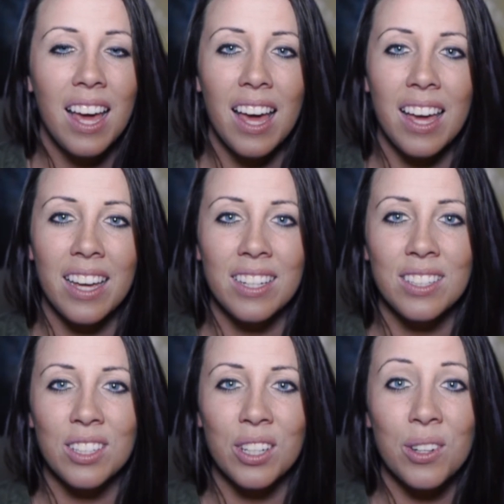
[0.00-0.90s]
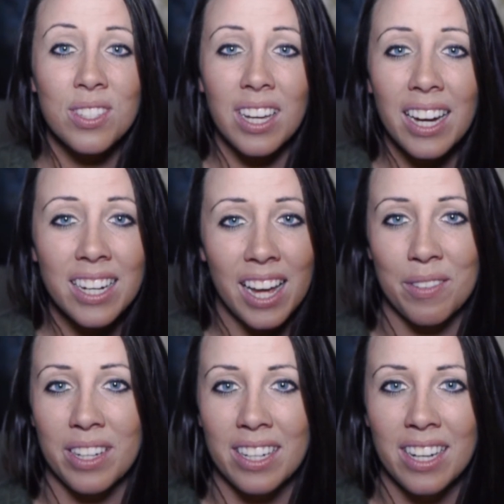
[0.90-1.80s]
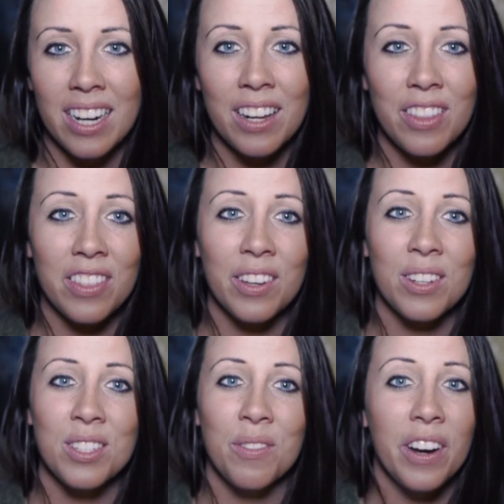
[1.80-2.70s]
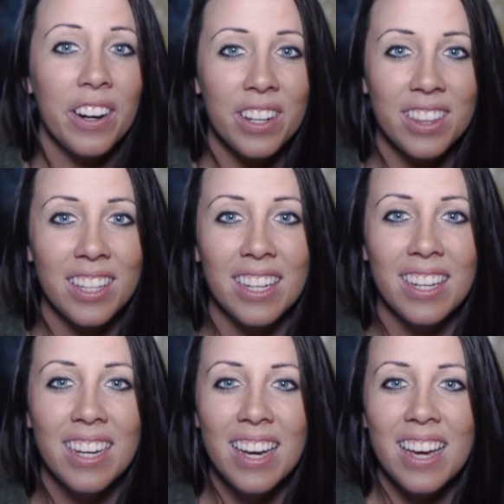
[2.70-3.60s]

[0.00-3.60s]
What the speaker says: and go skydiving, and I thought that was the very thing